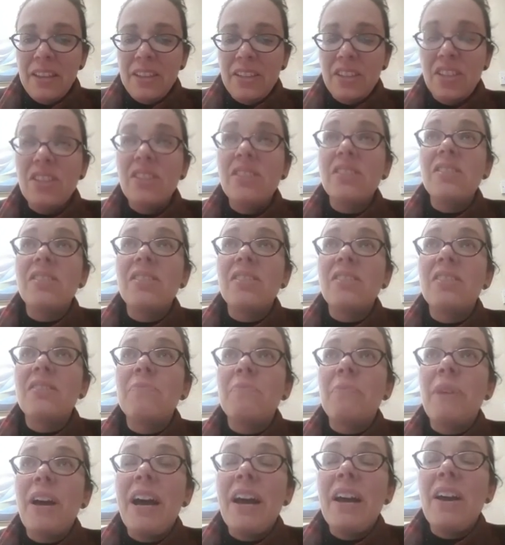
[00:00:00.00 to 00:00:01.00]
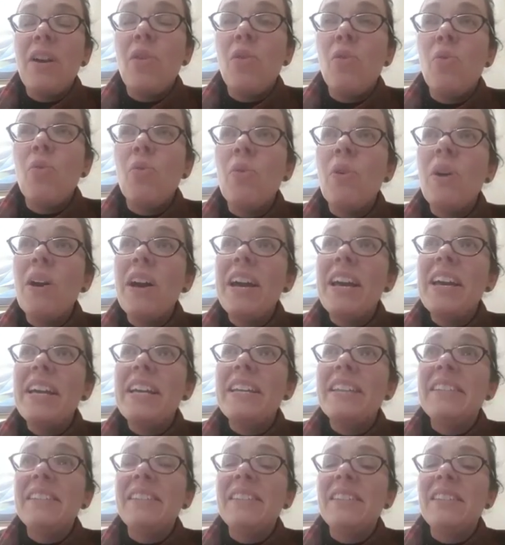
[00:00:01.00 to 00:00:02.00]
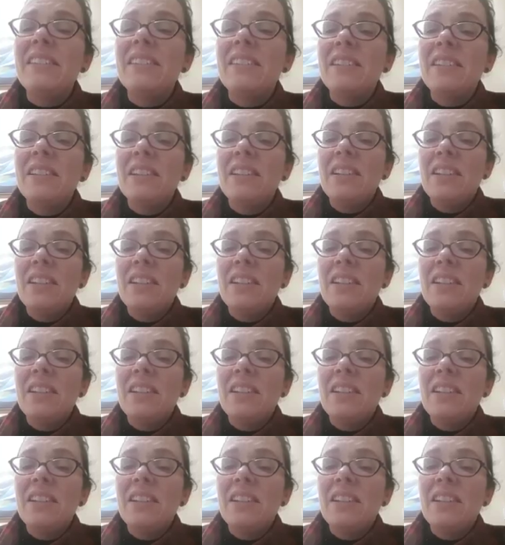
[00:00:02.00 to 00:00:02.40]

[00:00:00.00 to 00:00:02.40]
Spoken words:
Just by always